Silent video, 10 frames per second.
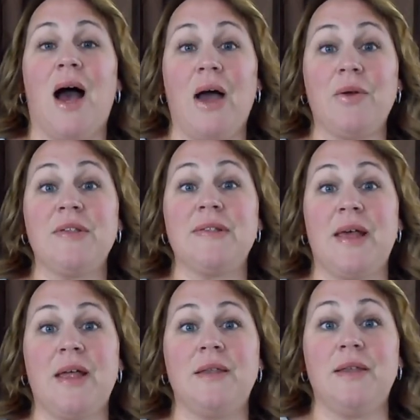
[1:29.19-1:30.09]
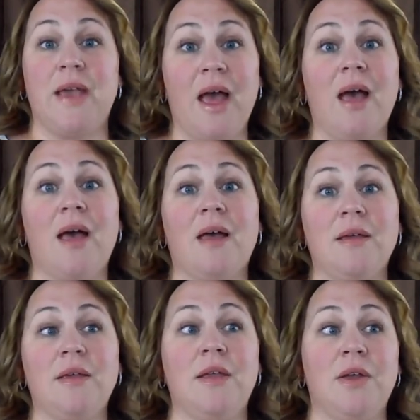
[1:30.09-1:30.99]
I would have said, Yeah,
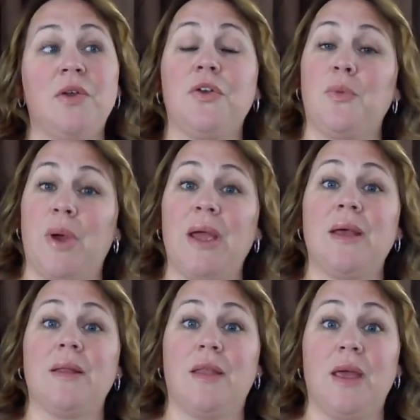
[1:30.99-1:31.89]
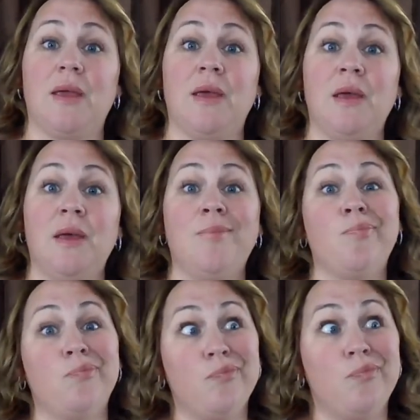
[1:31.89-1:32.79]
you know, you're right. Like
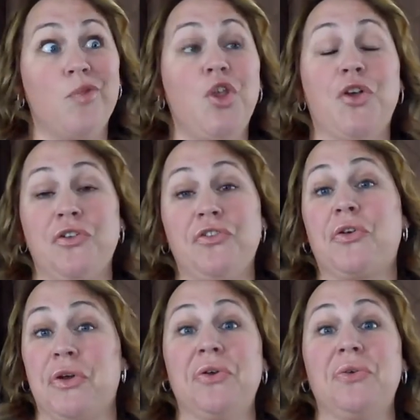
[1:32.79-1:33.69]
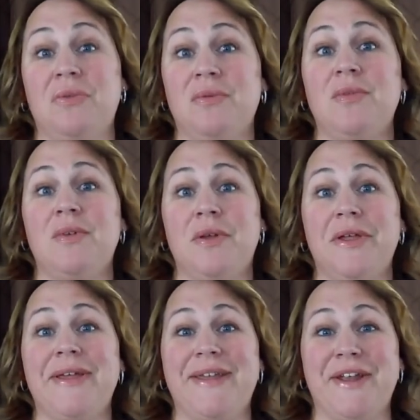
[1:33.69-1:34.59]
you're screwed,
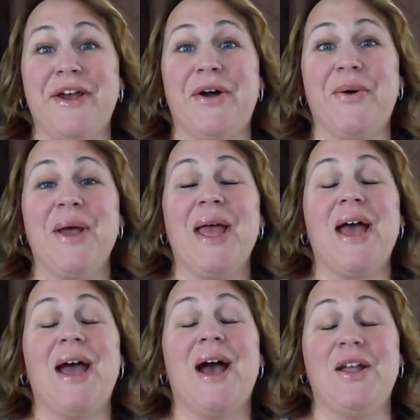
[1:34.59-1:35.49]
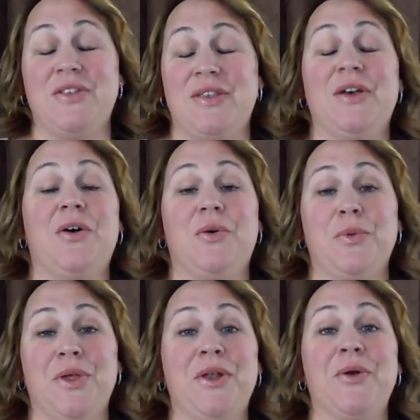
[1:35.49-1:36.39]
you know,
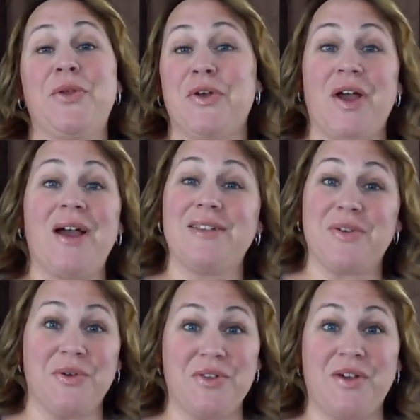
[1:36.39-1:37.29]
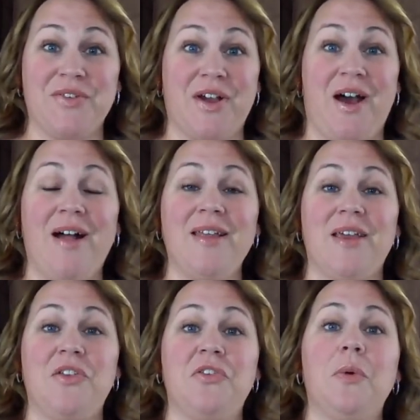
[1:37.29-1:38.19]
until, you know, your youngest goes off to
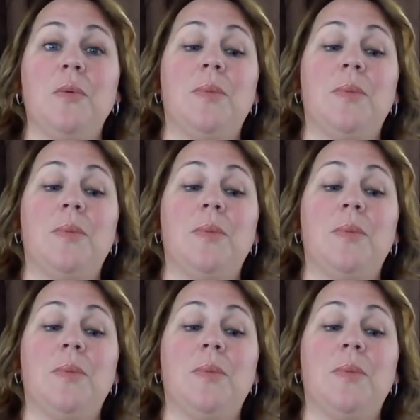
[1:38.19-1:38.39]
college.